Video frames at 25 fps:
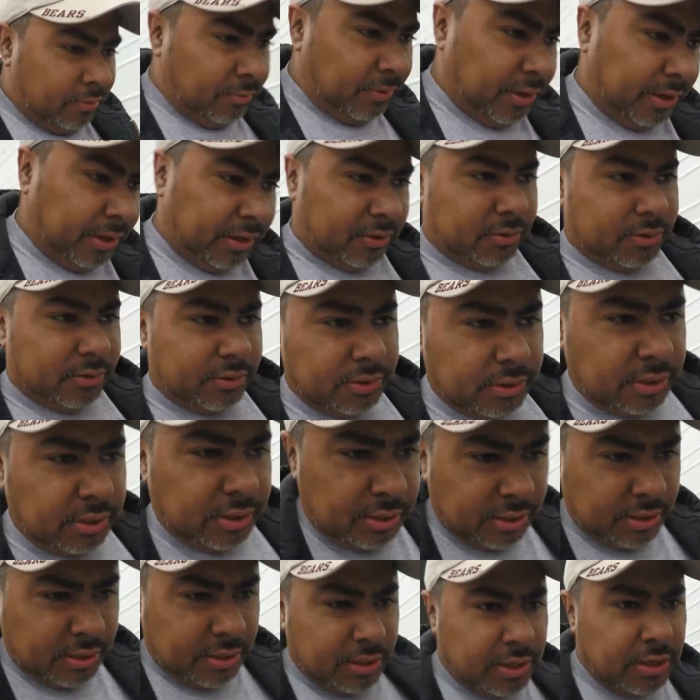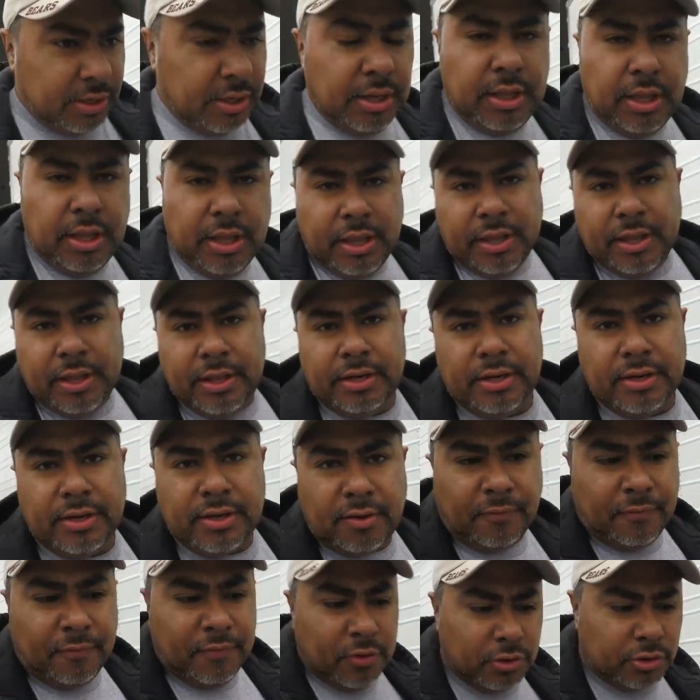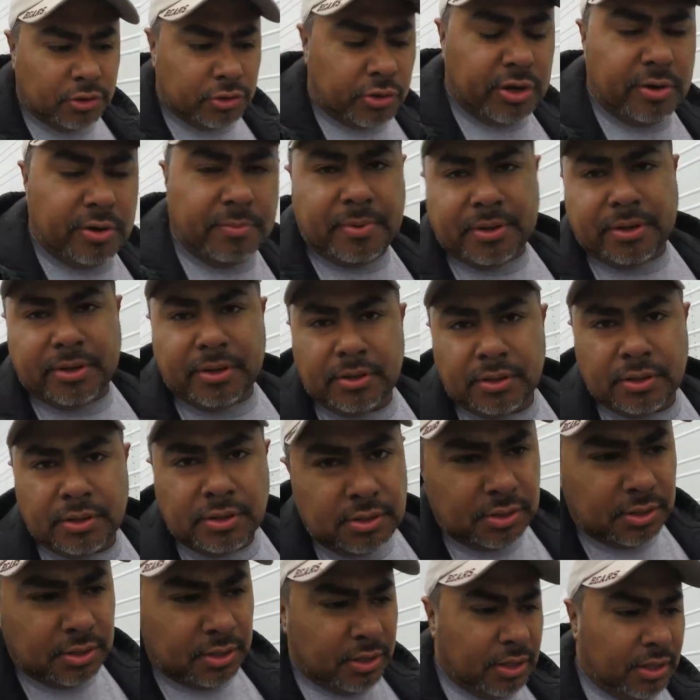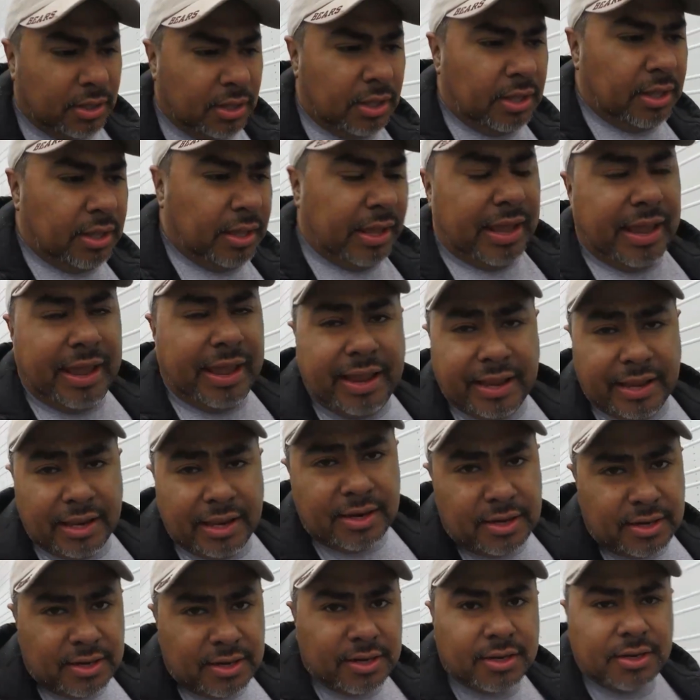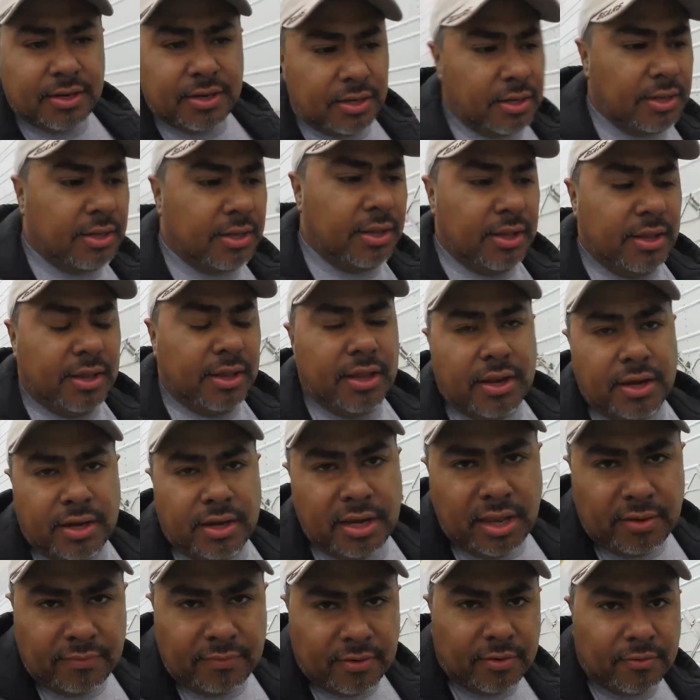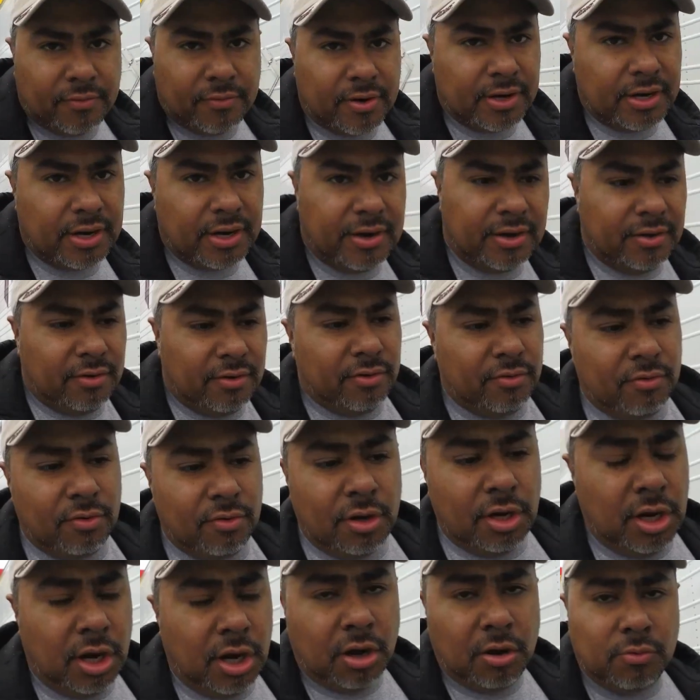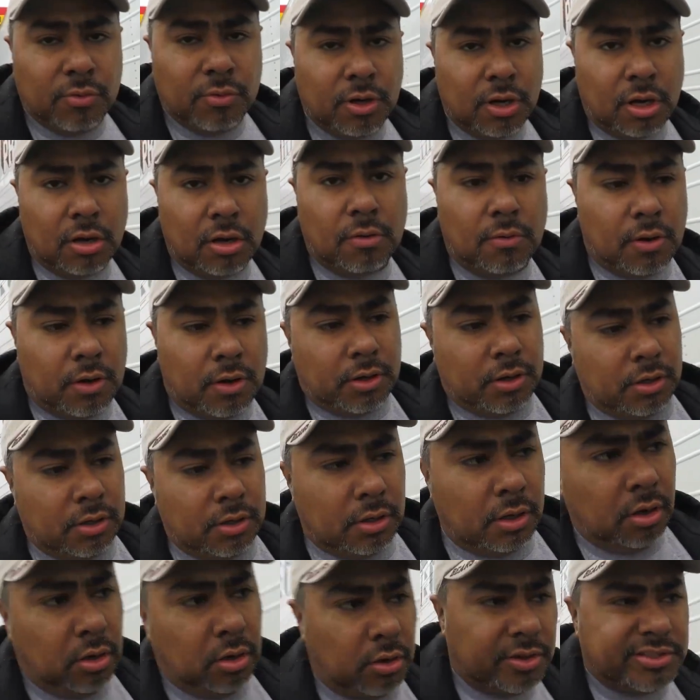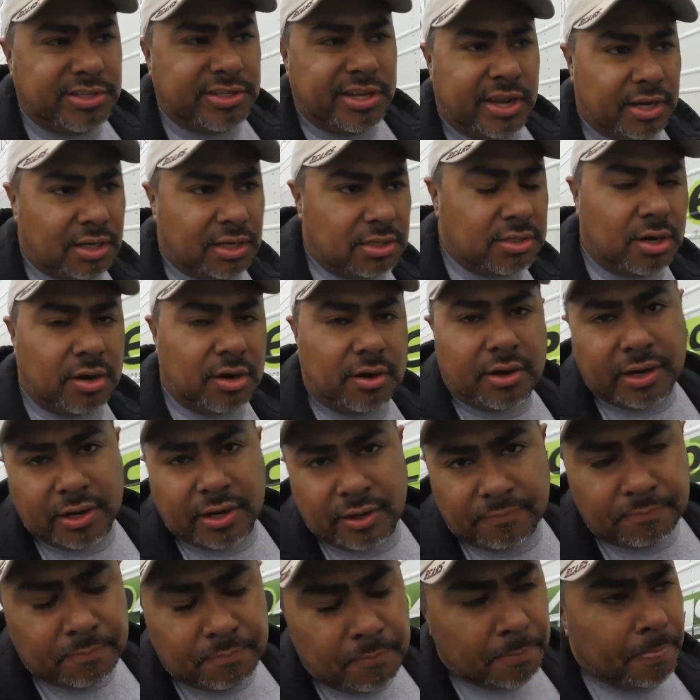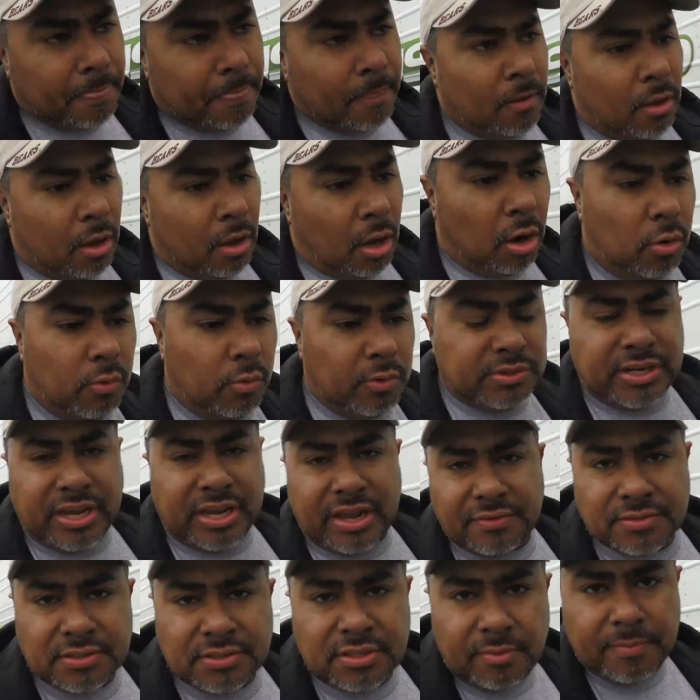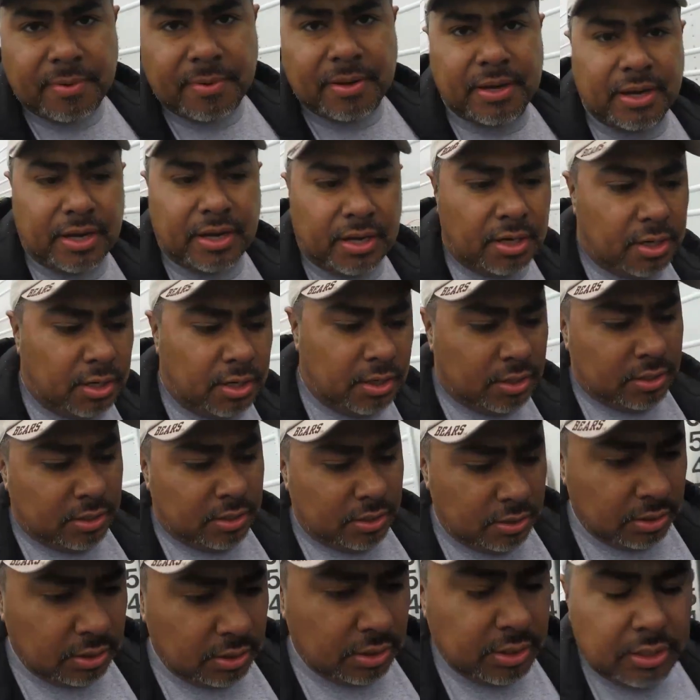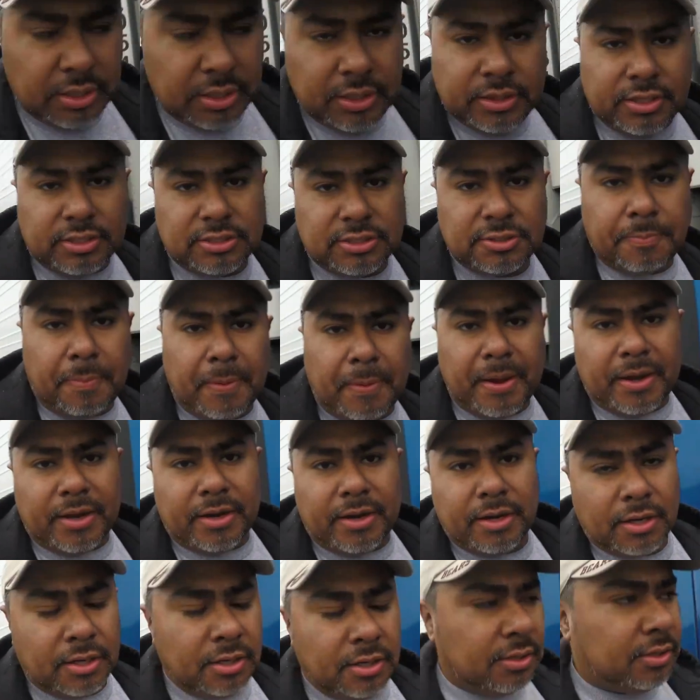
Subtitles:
What else? And the fuel treatment. And never run it low on the tanks, all right? Always have some in there to spare